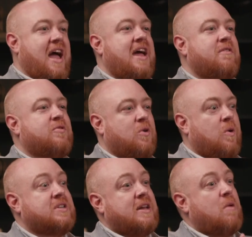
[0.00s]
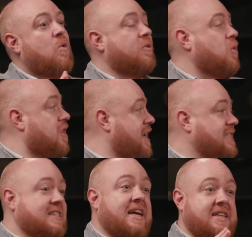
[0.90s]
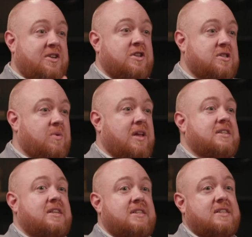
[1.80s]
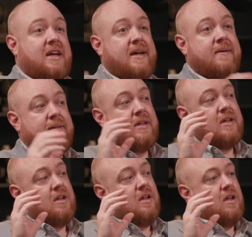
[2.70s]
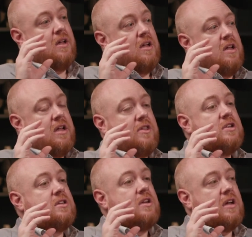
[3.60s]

yeah. and of course, and, and, one of the things I say to teachers as well as, as I say, there's